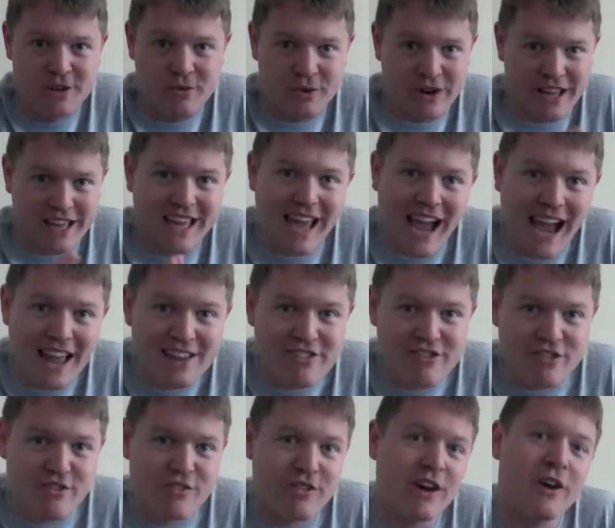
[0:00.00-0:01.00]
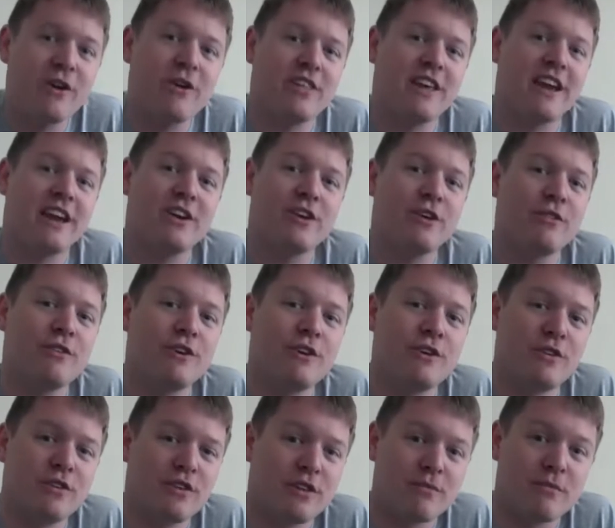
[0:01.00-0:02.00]
What I can do though is I can offer
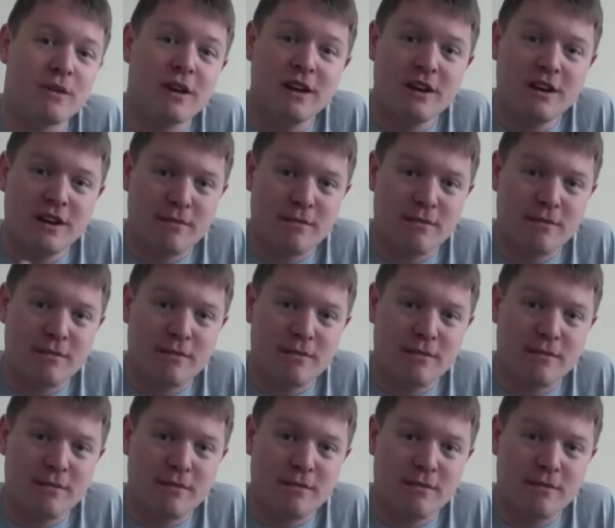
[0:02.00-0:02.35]
you some